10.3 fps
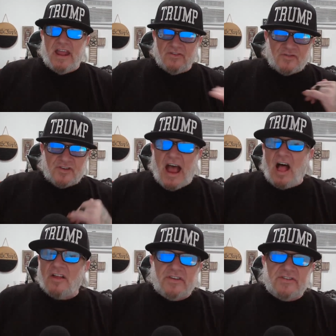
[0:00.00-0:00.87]
It
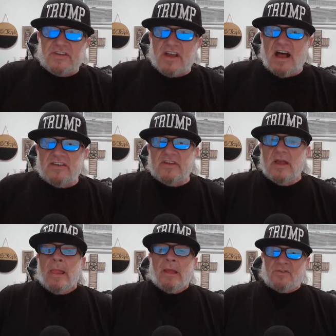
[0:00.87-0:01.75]
challenges us
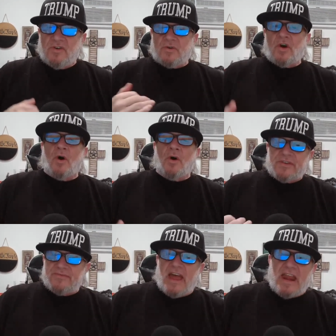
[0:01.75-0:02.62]
to
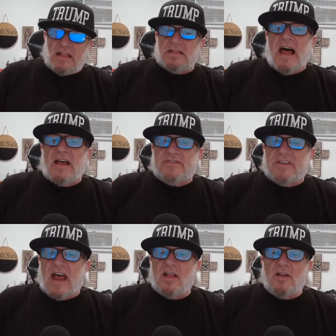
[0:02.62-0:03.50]
cultivate a
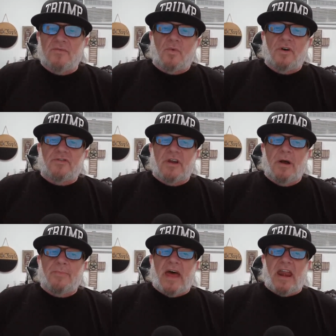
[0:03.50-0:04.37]
lifestyle of
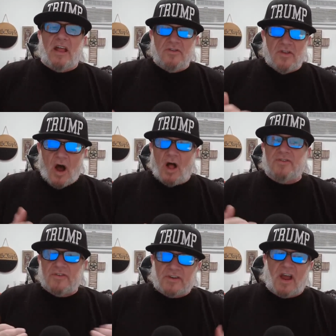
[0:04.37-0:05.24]
worship that
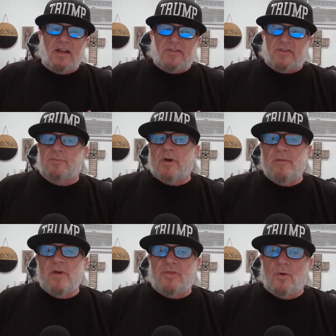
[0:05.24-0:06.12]
acknowledges God's
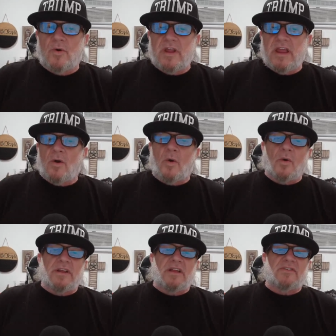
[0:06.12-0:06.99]
supreme authority and
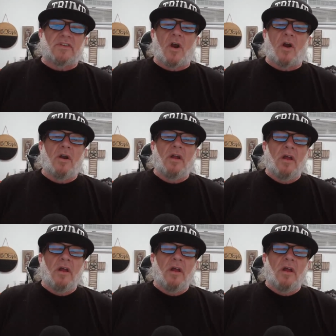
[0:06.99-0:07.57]
holiness in our